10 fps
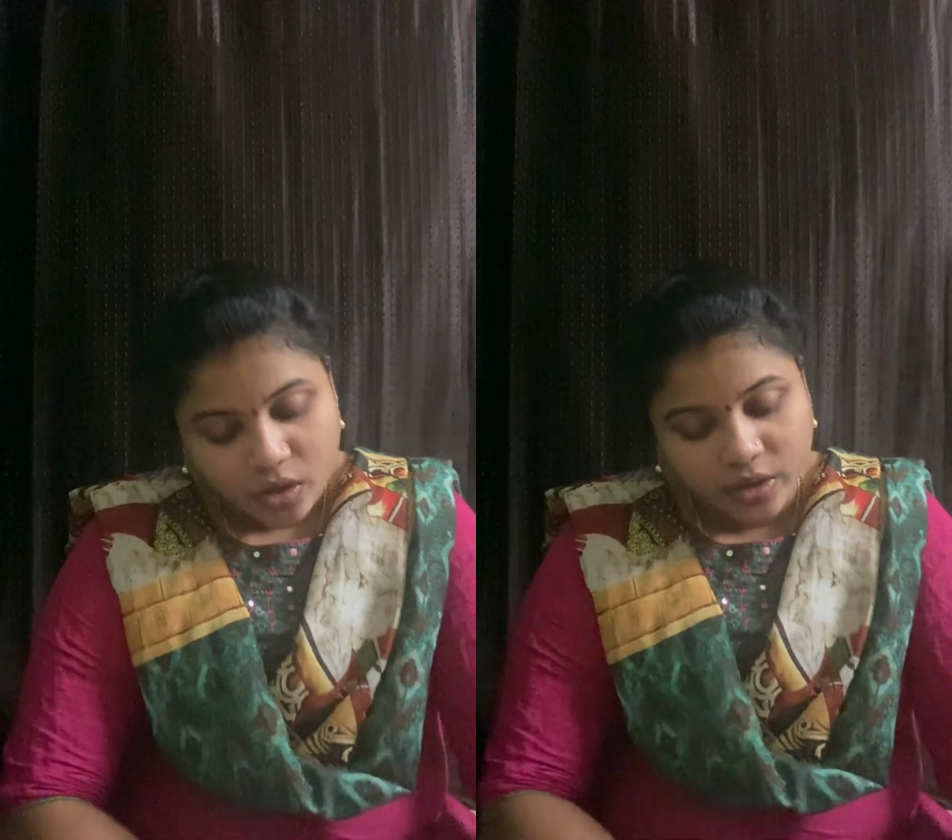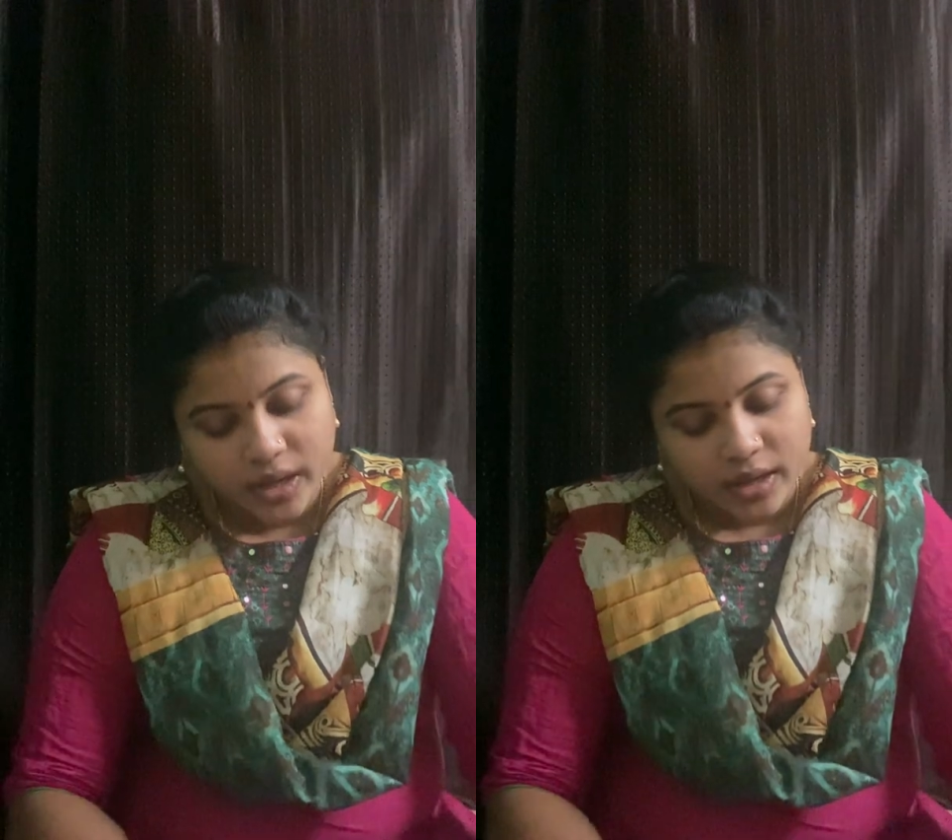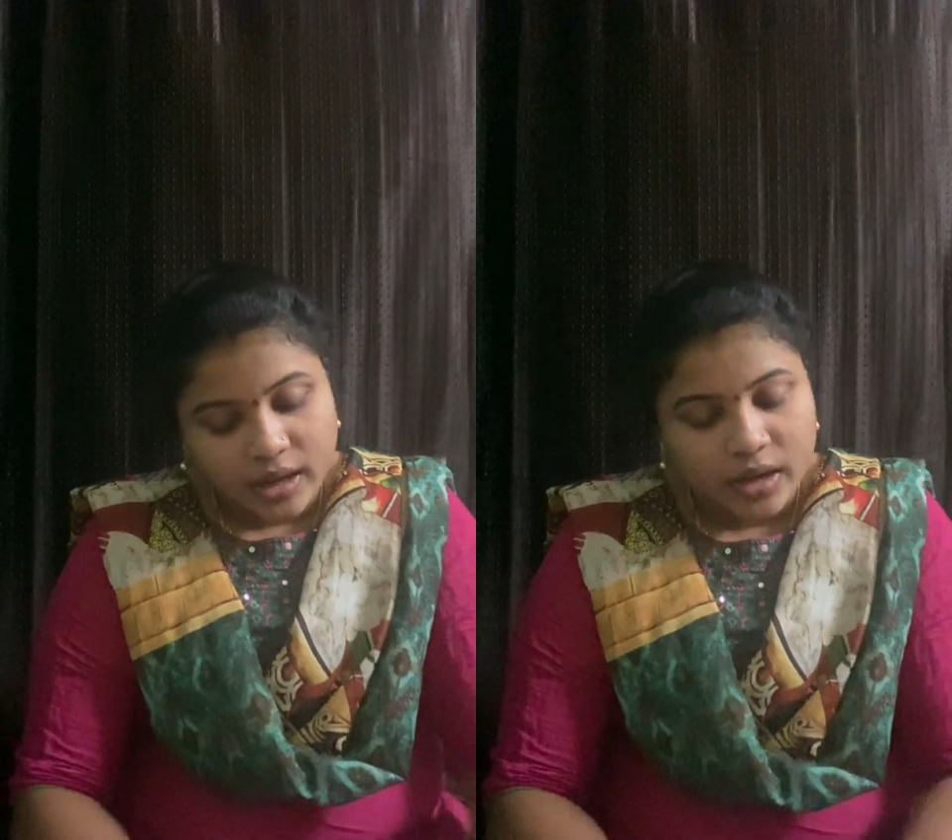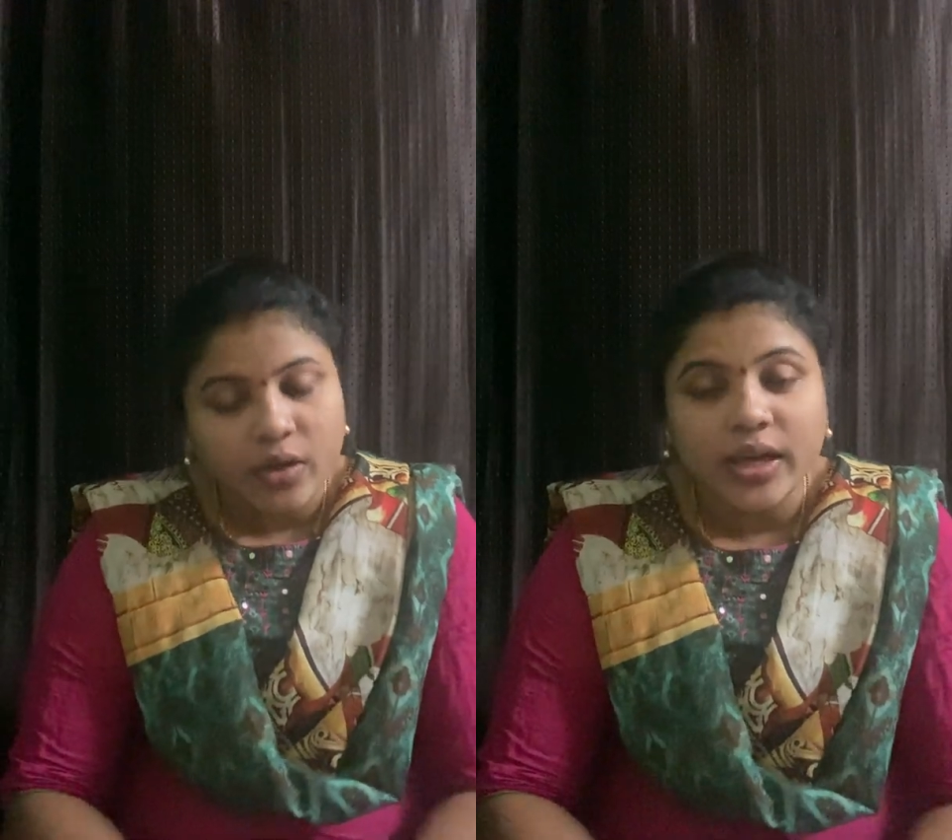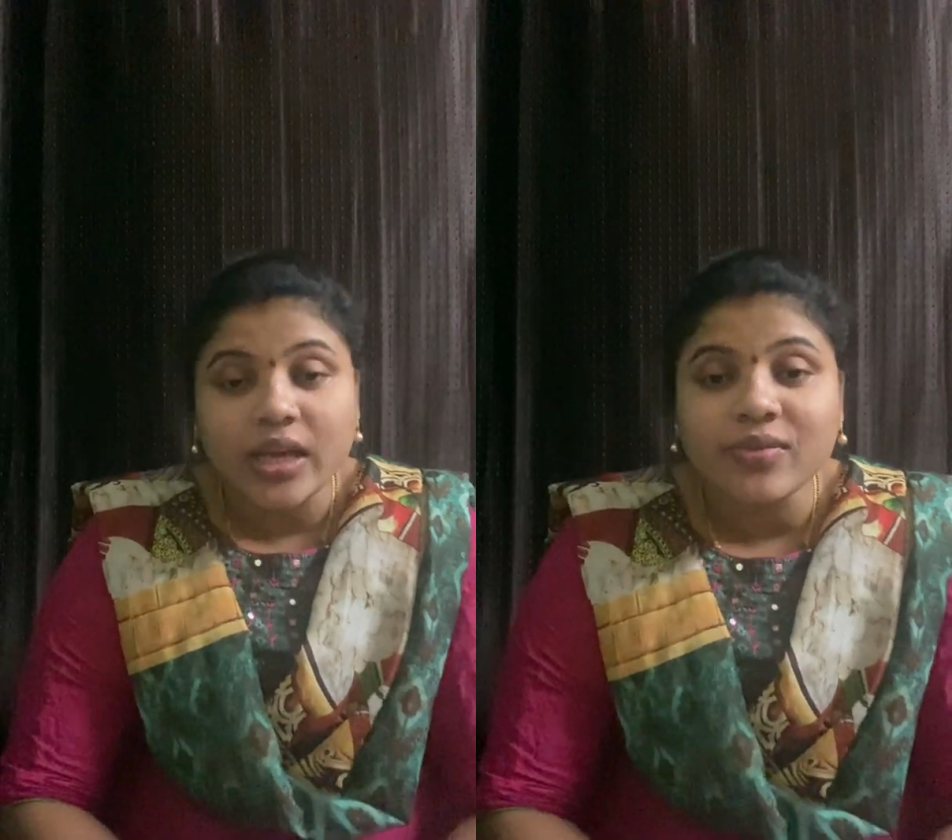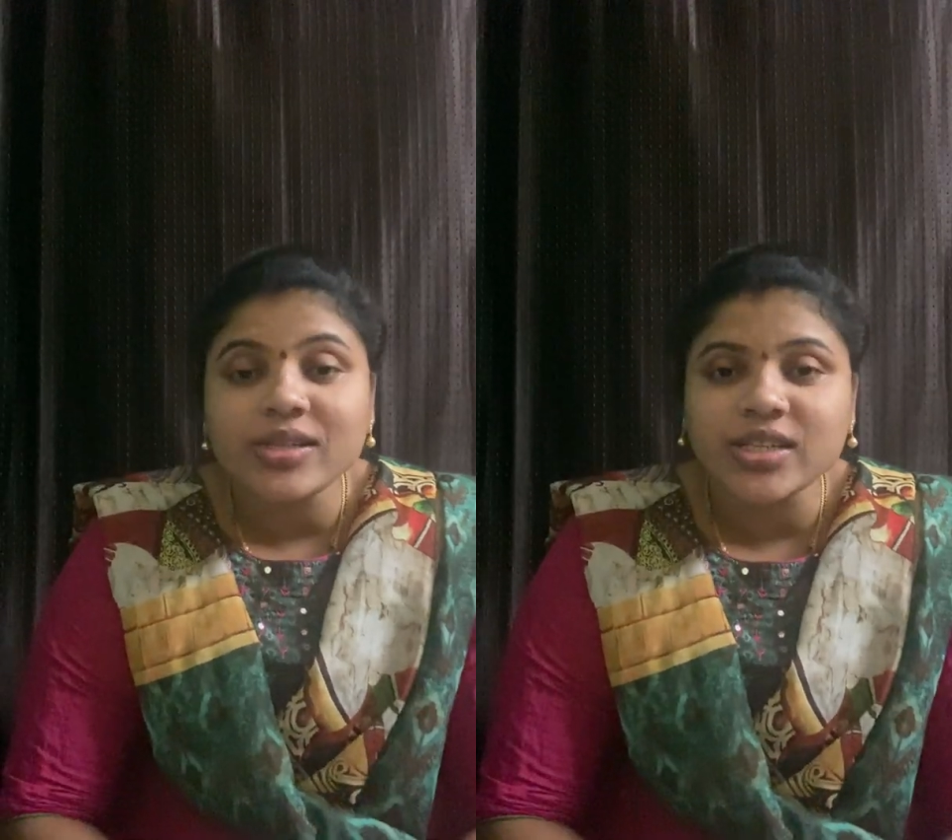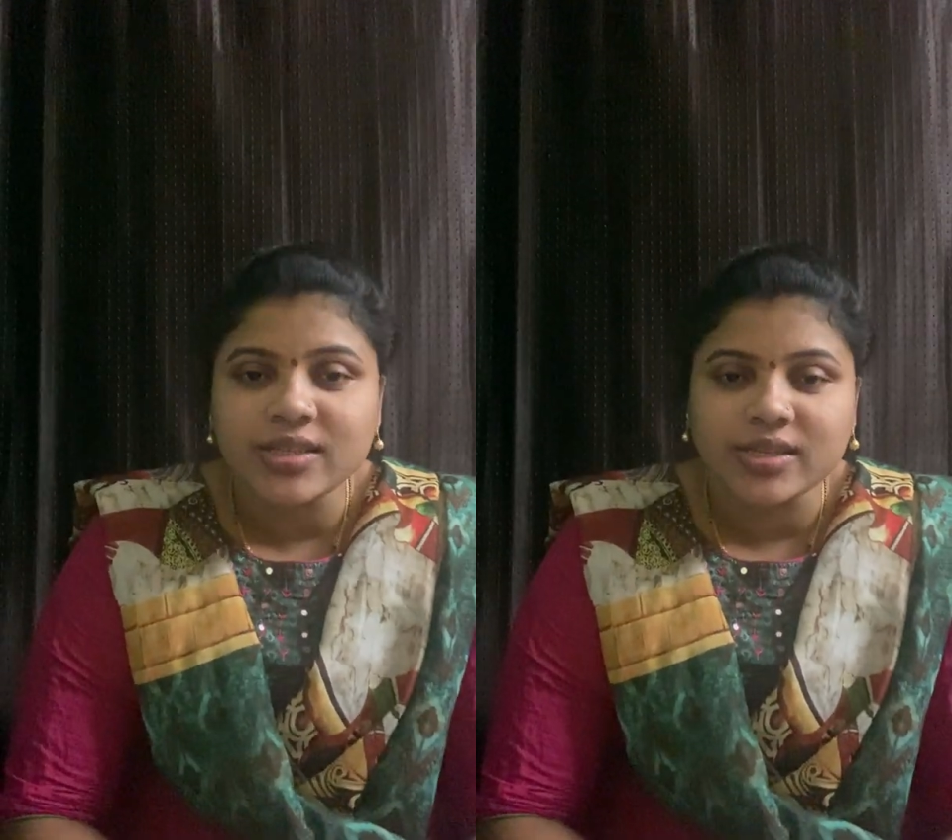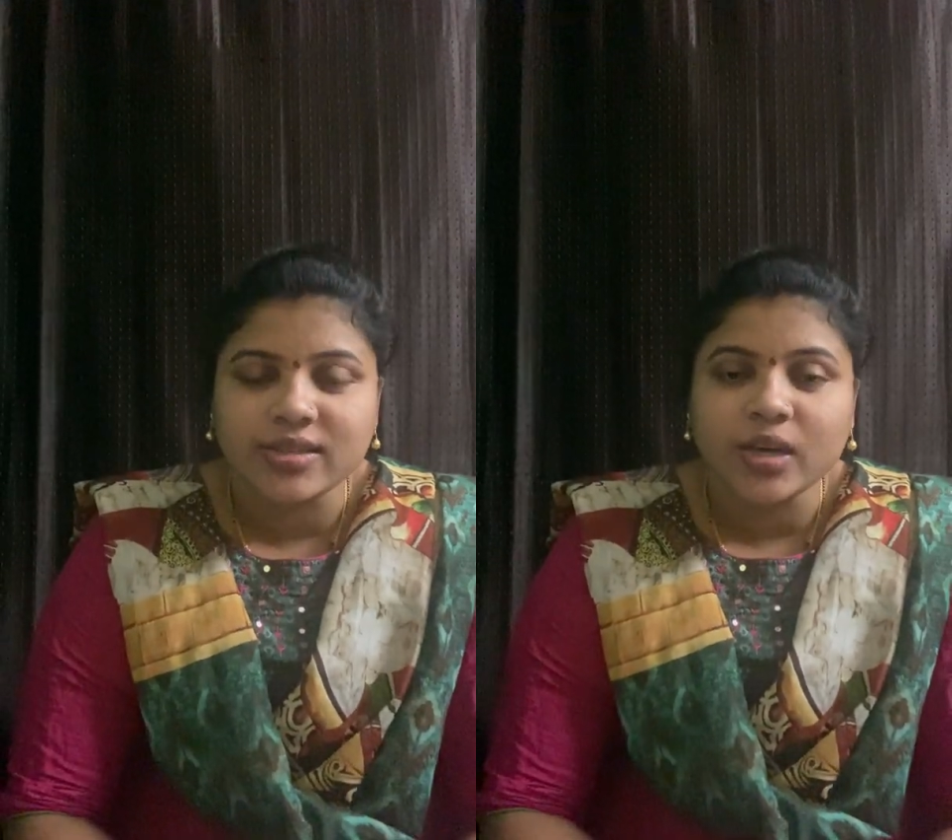Okay, now equal justice,